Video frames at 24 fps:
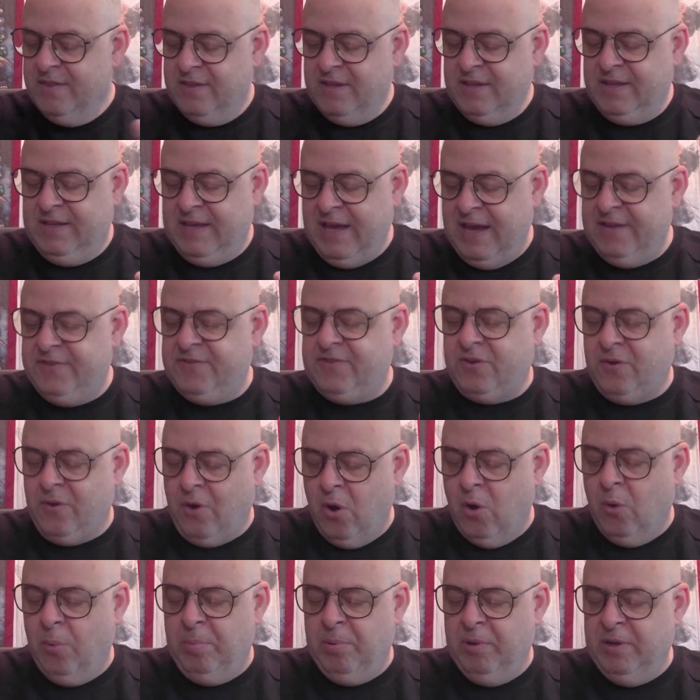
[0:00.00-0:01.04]
The gates are
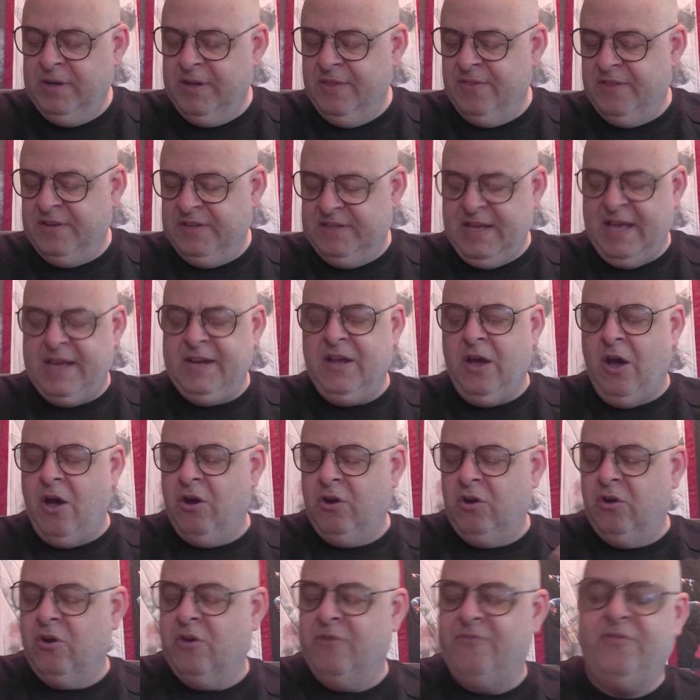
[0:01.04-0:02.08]
open and the dead
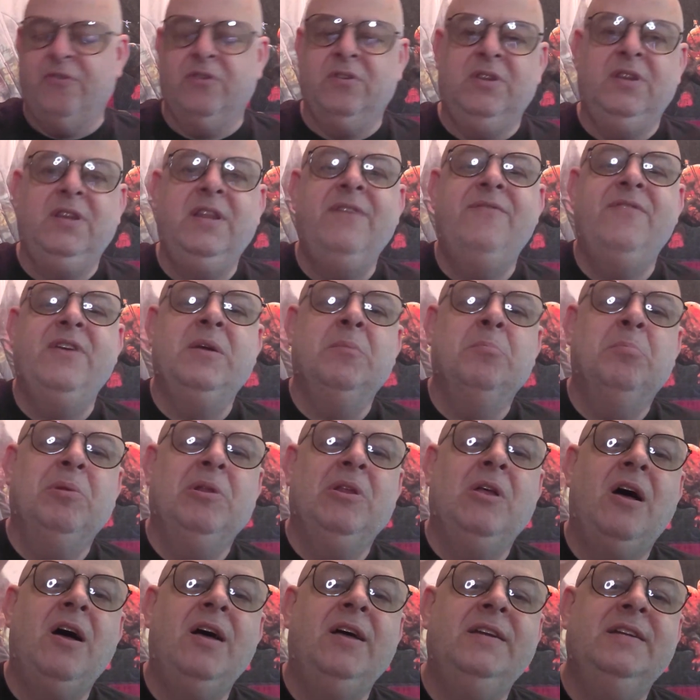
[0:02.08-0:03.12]
hunger for living
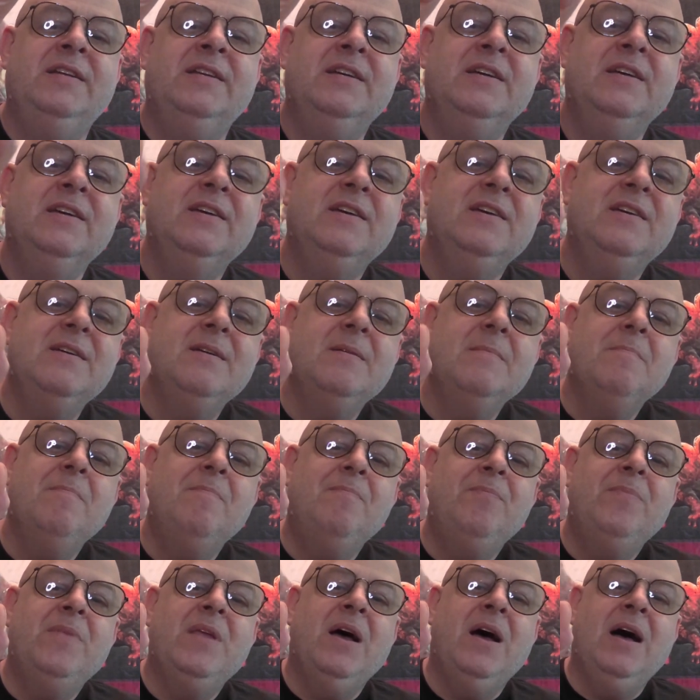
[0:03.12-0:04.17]
blood.
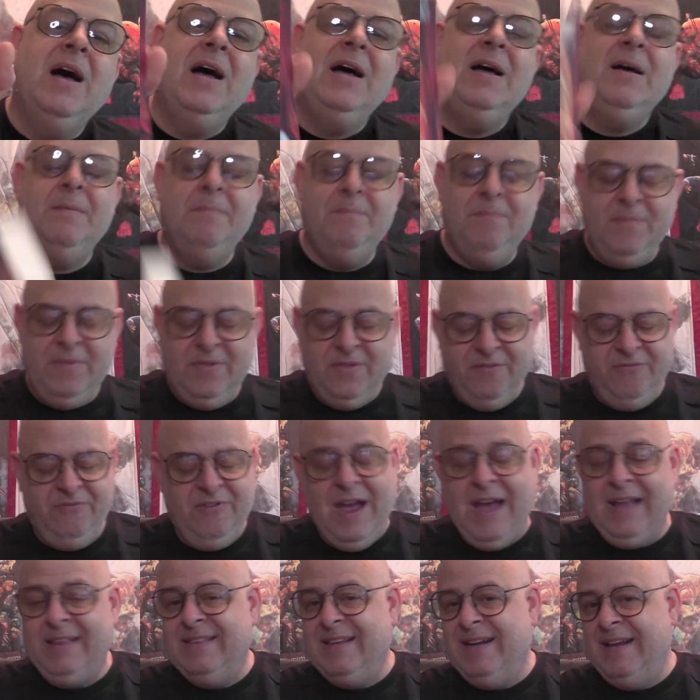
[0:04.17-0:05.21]
The
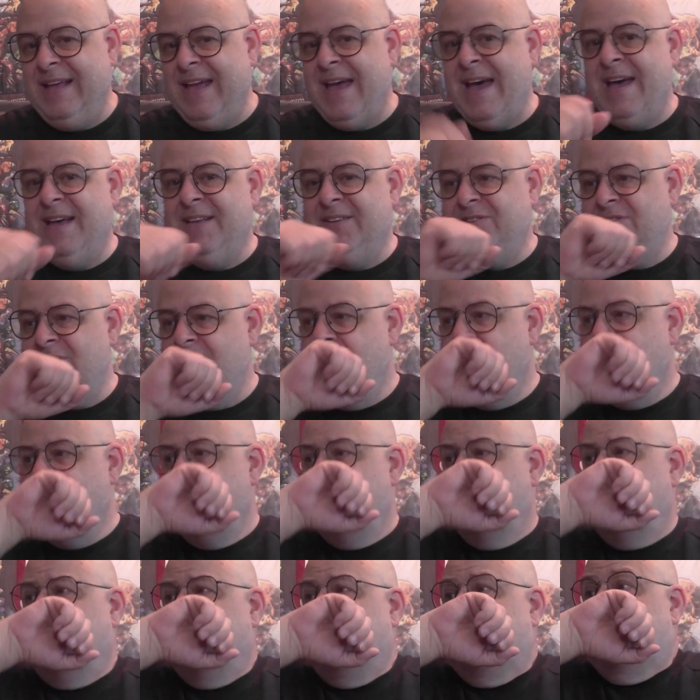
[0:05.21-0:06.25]
fact that it has,
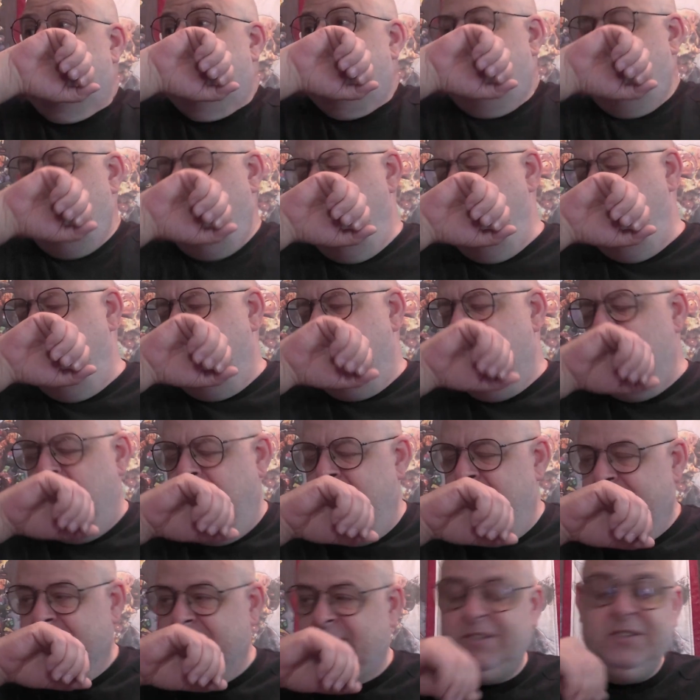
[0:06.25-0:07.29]

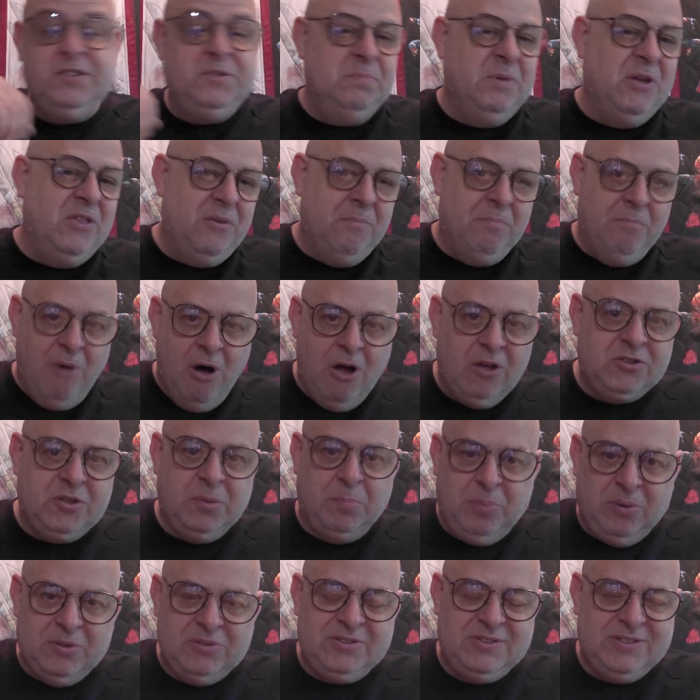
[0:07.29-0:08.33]
the
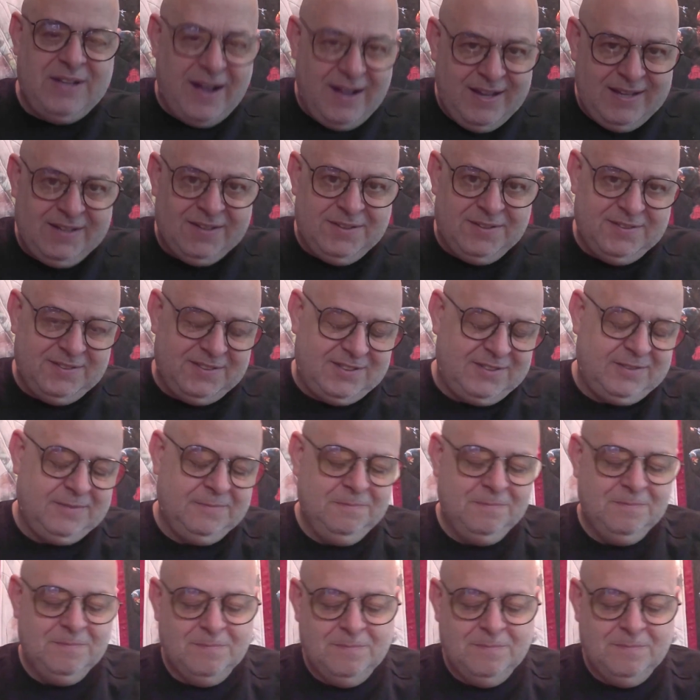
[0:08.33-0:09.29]
multiple titles.